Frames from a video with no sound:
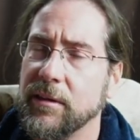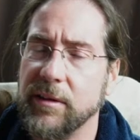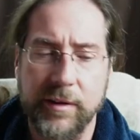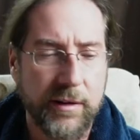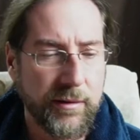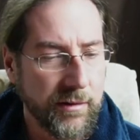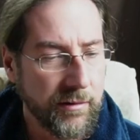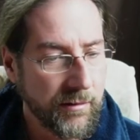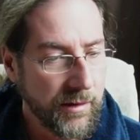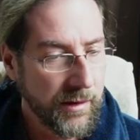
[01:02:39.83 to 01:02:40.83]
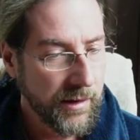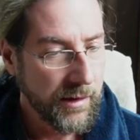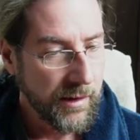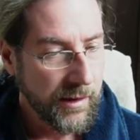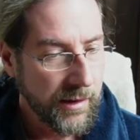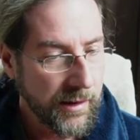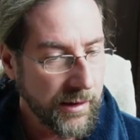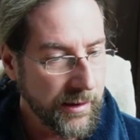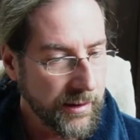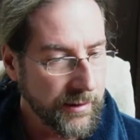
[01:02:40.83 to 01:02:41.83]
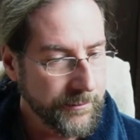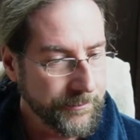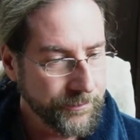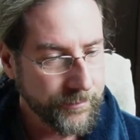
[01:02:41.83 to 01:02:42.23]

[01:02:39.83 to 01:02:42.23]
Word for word: I think so. Um,